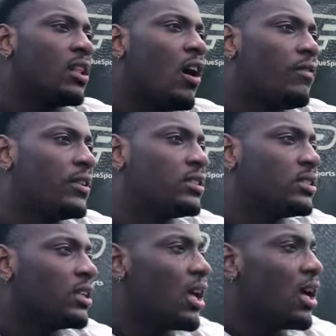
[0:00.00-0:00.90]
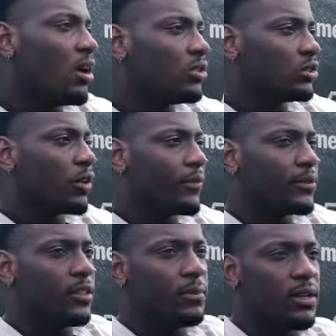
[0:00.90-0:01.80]
the offense only scored
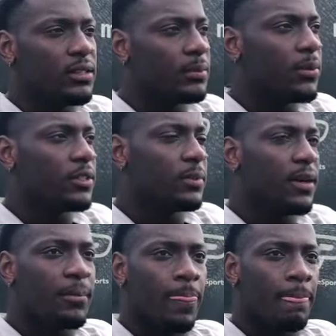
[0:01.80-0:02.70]
14 points, but